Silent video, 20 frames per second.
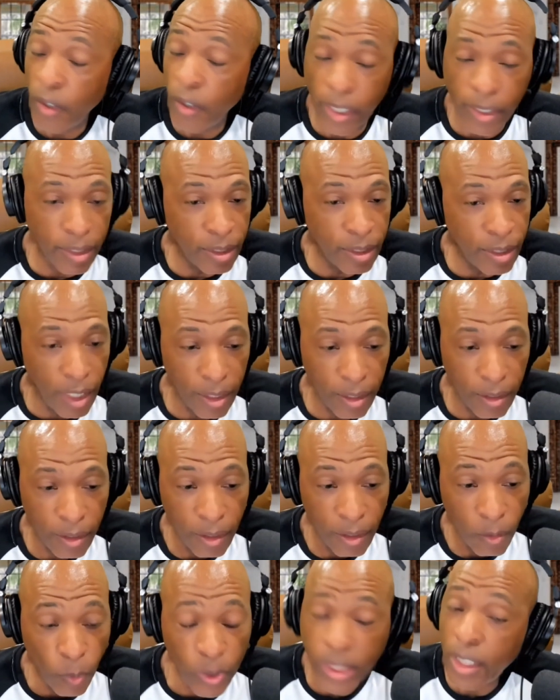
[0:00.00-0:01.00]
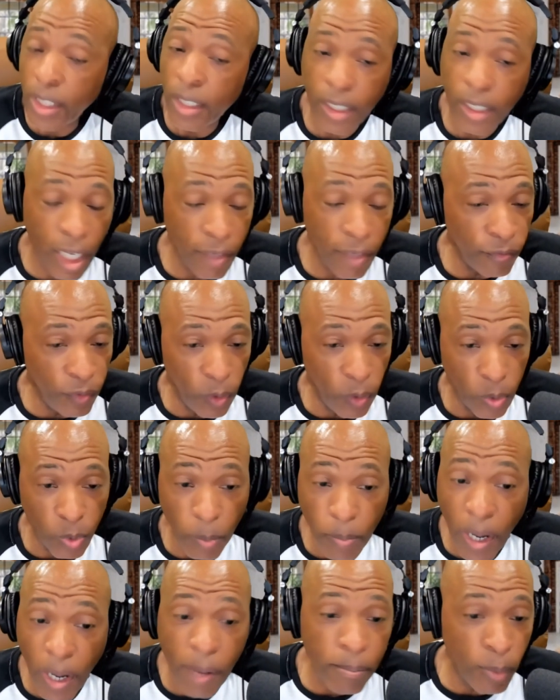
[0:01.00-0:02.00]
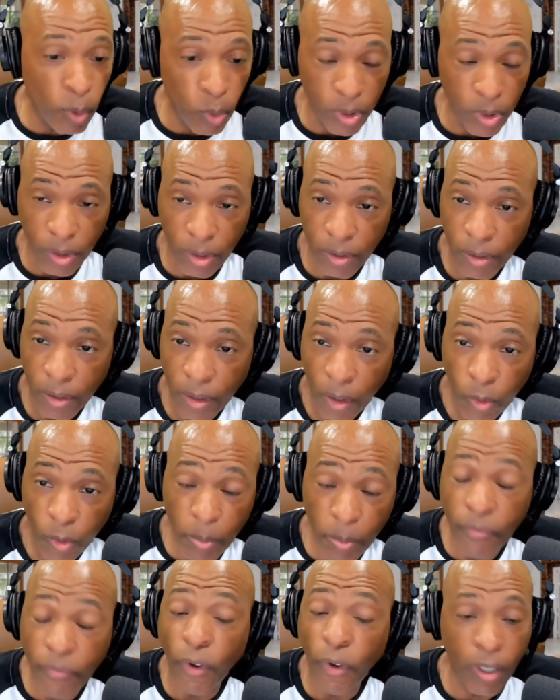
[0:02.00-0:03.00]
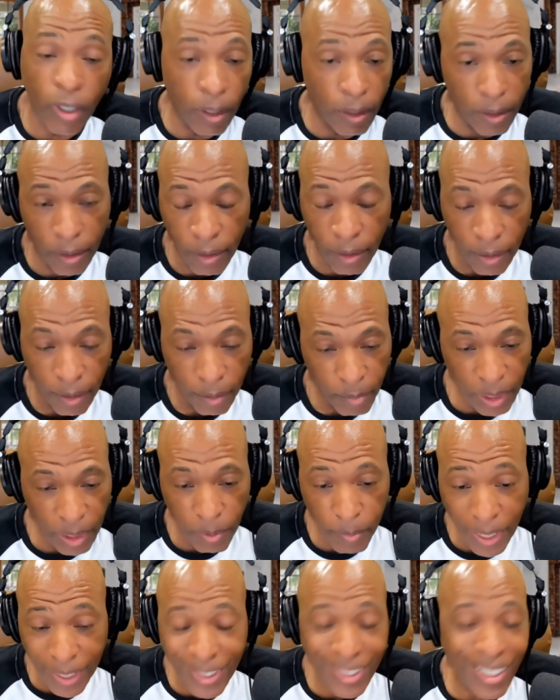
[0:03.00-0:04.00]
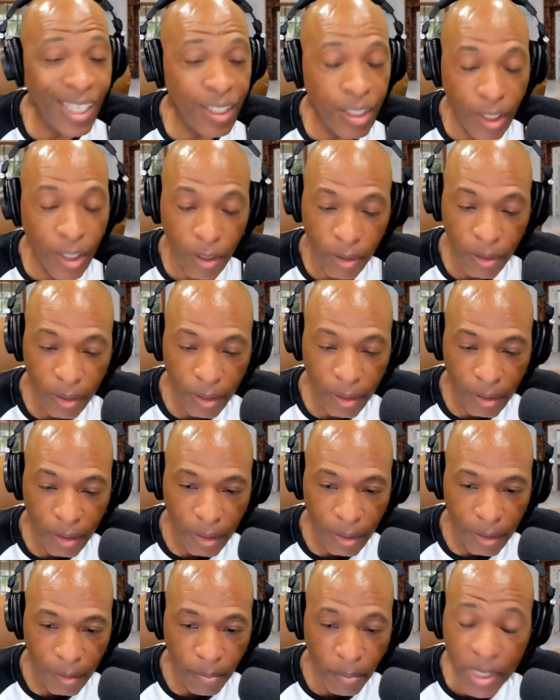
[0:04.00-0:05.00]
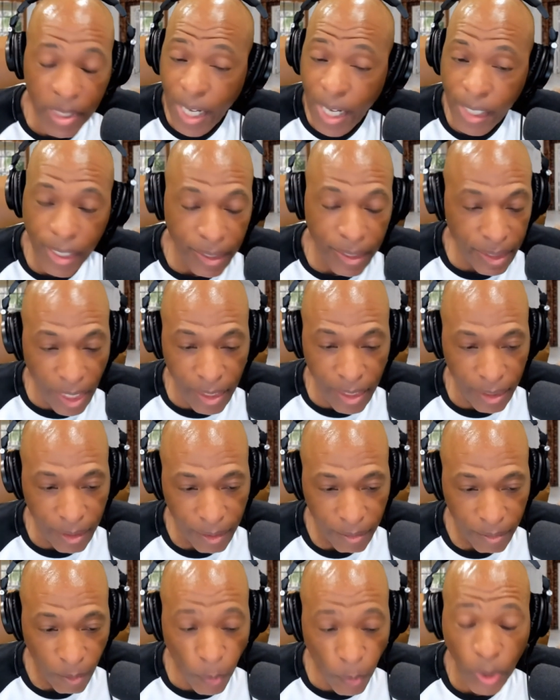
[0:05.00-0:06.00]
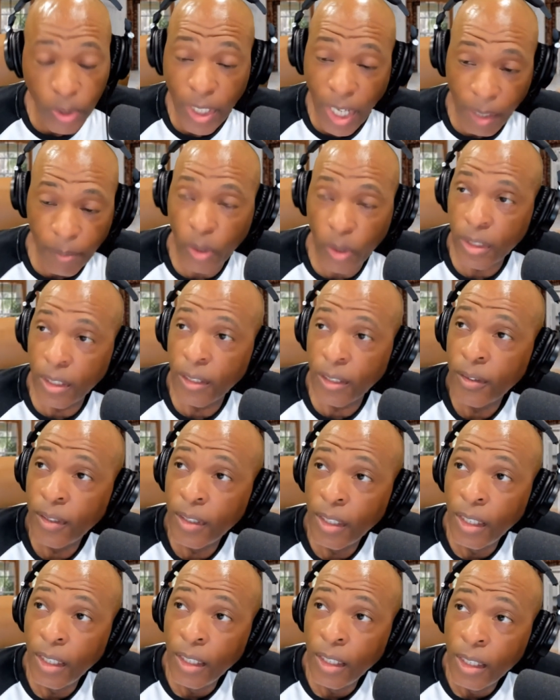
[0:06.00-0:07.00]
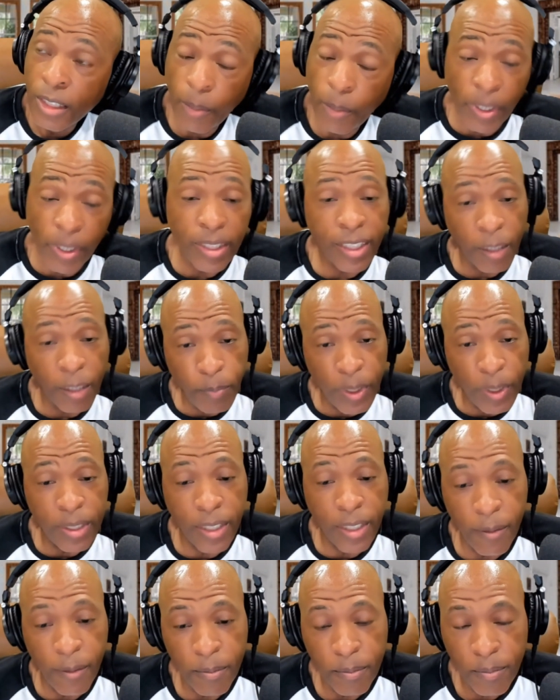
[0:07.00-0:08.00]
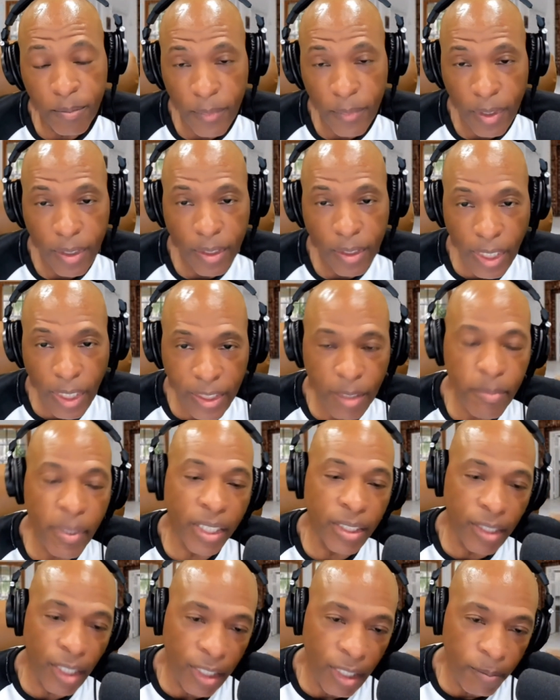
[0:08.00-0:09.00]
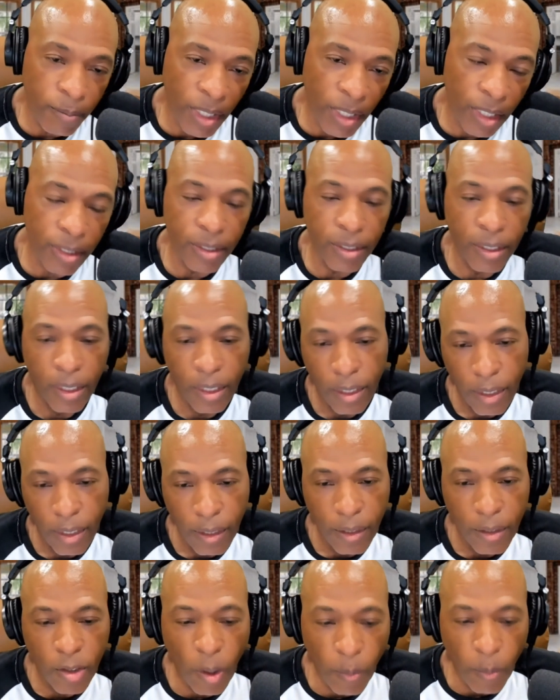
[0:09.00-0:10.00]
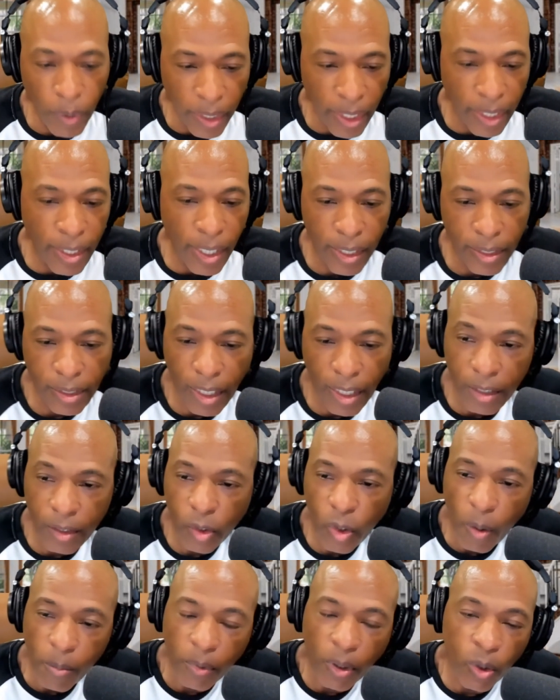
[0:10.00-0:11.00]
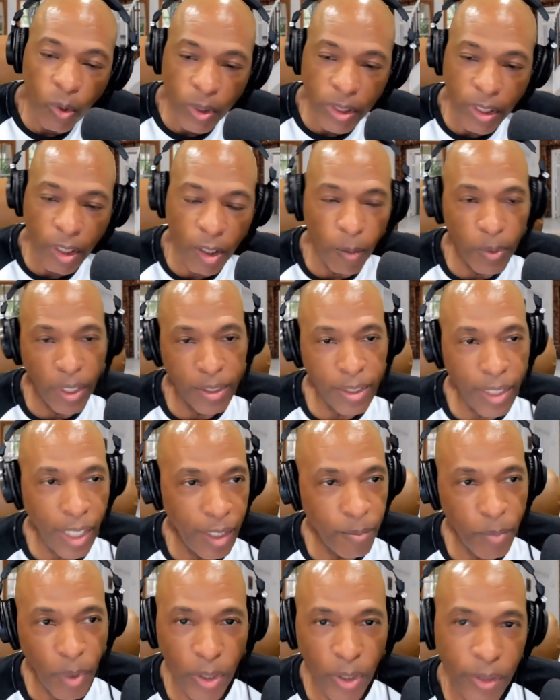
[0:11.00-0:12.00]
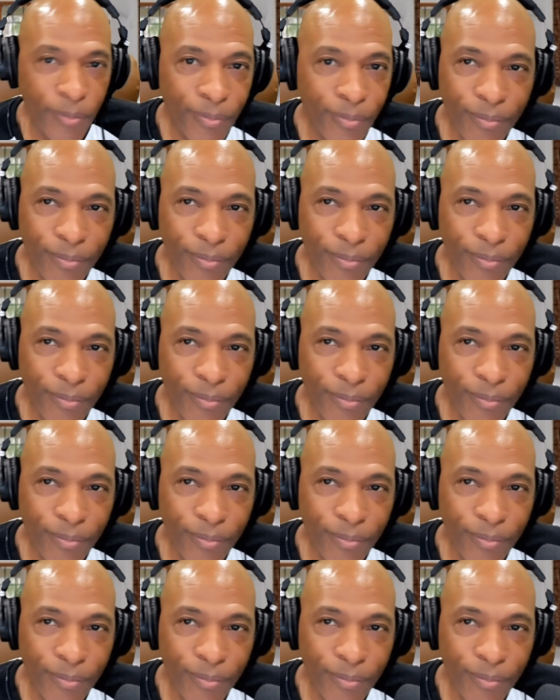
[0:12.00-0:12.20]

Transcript: understand. We're still confused. We bamboozle. We befuddled. People, I tell you, we not understand it. We'll talk about it. So when the set piece them, yes, the Mexican them get a couple of headers and come close a couple of times, but